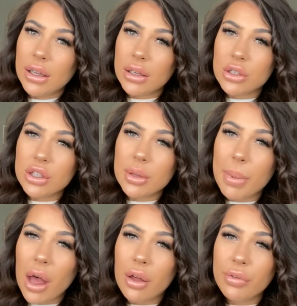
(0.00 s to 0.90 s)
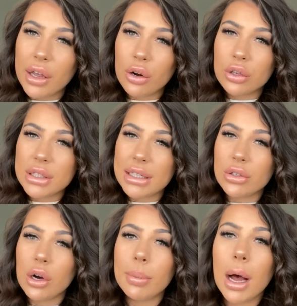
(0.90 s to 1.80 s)
It's just the perfect glossy
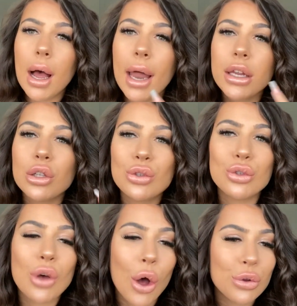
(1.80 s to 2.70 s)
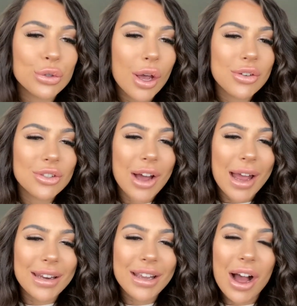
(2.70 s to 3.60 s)
topper, and it's so, so
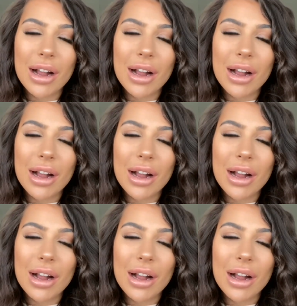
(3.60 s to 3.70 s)
shiny.